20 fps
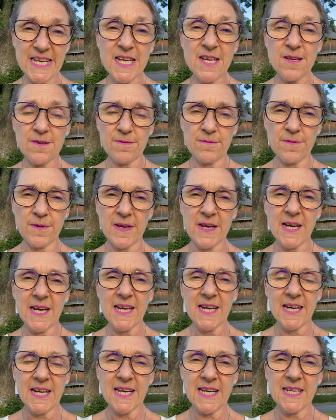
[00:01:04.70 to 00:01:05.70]
give
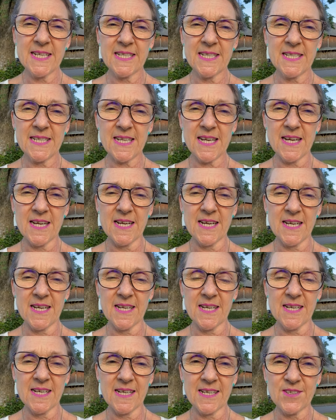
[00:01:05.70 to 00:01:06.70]
as
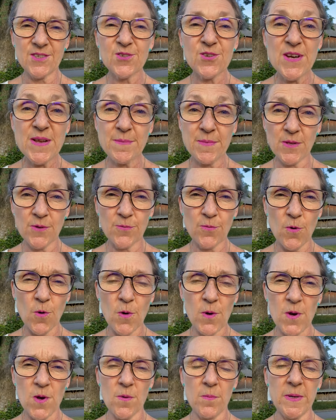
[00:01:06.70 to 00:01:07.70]
treatment
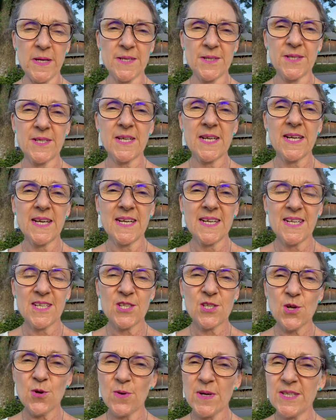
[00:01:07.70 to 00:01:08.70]
for COVID.
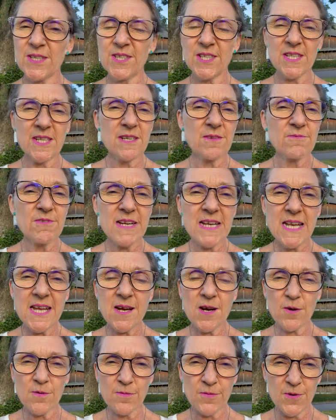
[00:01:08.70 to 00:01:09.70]
So it's really
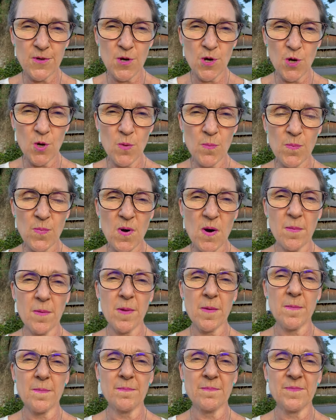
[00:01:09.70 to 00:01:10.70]
of no
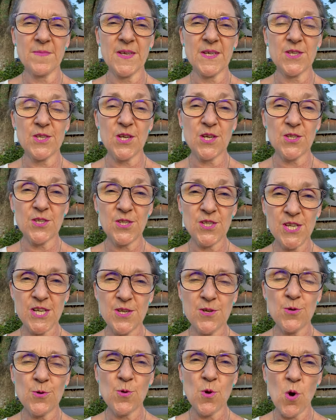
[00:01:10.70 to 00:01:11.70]
problem that you
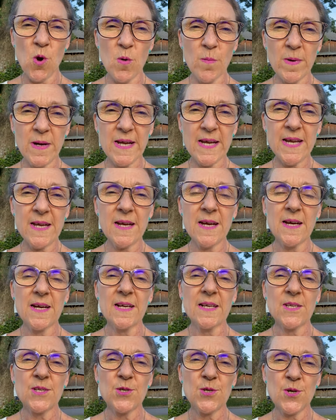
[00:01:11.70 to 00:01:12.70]
continue normally
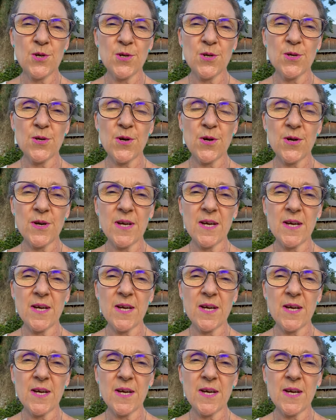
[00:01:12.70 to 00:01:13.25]
your